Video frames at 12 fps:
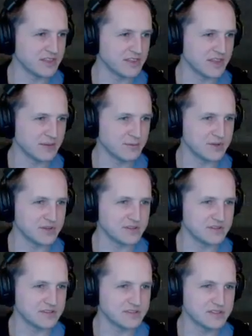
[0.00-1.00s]
that
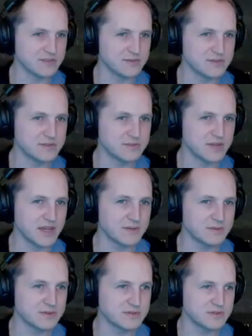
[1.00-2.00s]
we seem to be
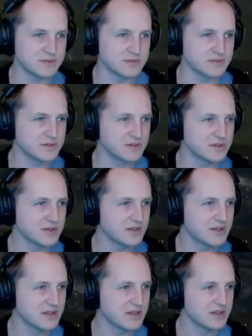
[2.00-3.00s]
able to
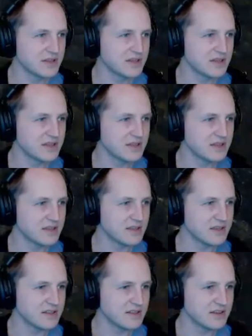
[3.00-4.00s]

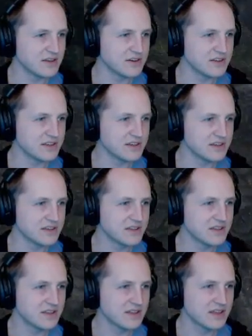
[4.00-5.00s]
in Liurnia.
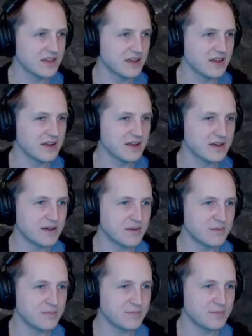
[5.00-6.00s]

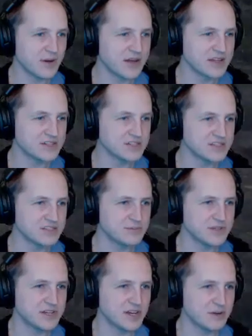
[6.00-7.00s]
But just to be
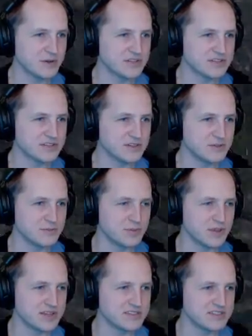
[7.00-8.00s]
going to new
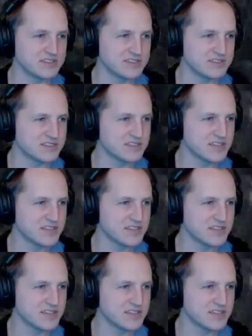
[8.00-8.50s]
places